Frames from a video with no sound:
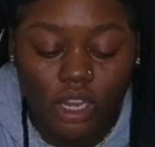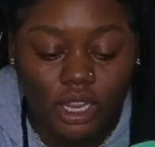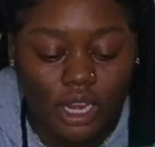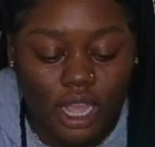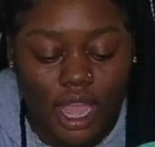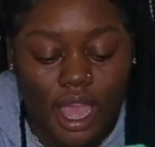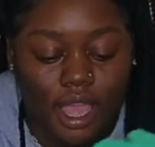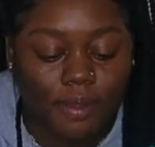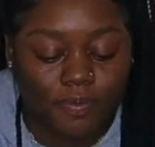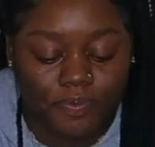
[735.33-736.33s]
Then I
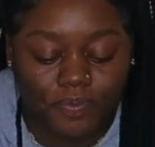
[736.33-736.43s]
got